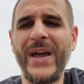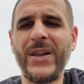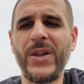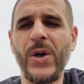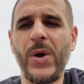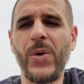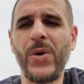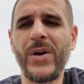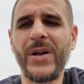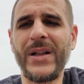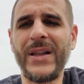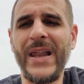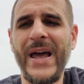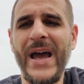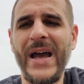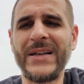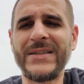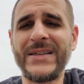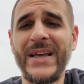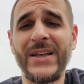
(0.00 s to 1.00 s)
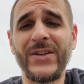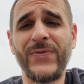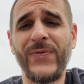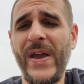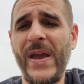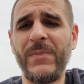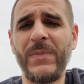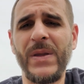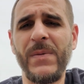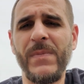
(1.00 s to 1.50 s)
and lower class has
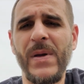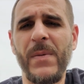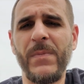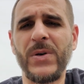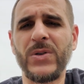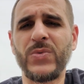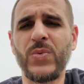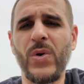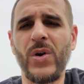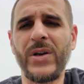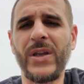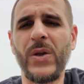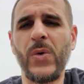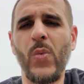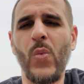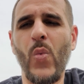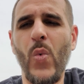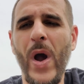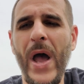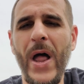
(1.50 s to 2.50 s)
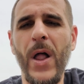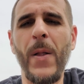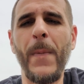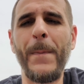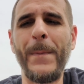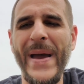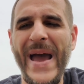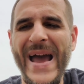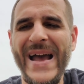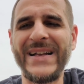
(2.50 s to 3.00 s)
family members working well
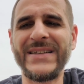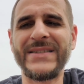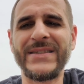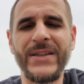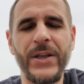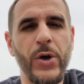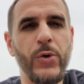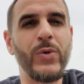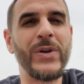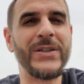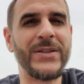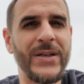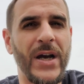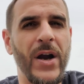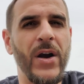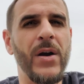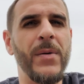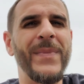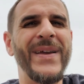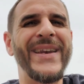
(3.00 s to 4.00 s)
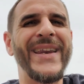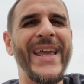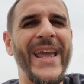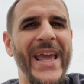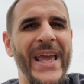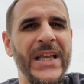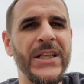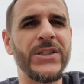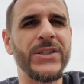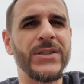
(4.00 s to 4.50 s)
past their retirement
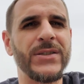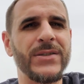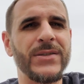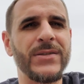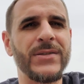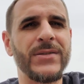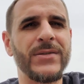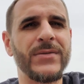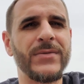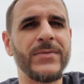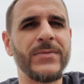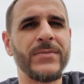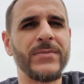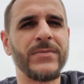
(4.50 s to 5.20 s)
ages.